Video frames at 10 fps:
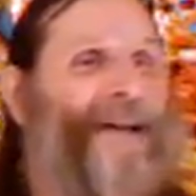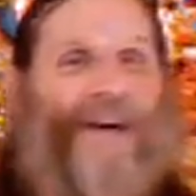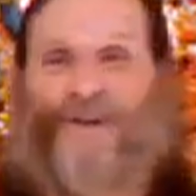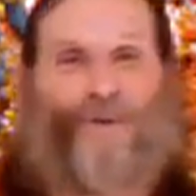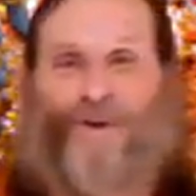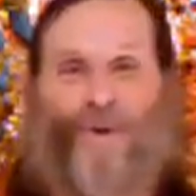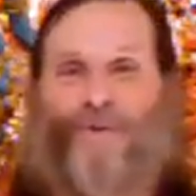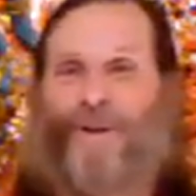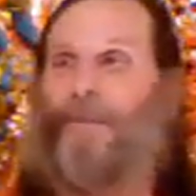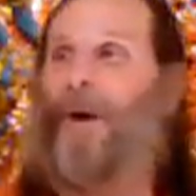So
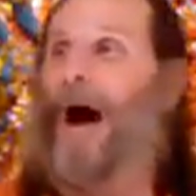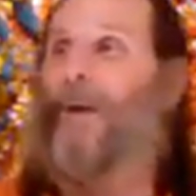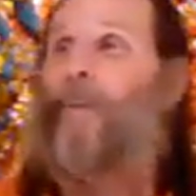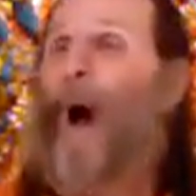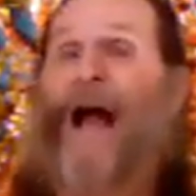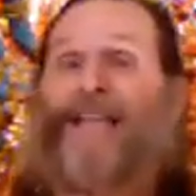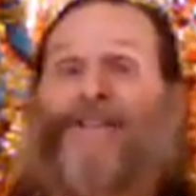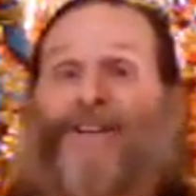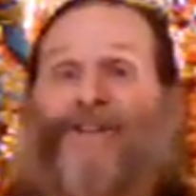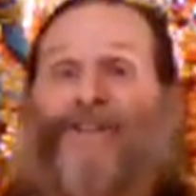choose the
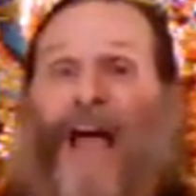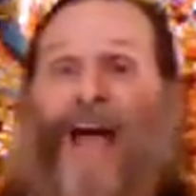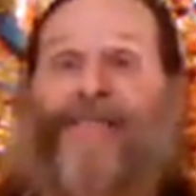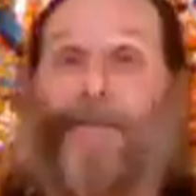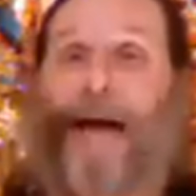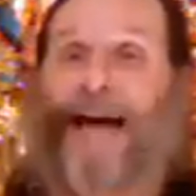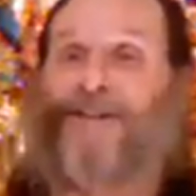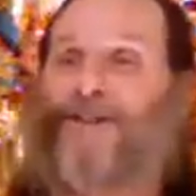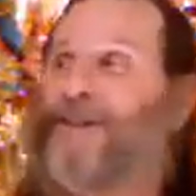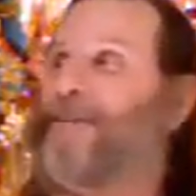wisest and the
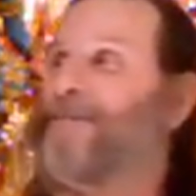best.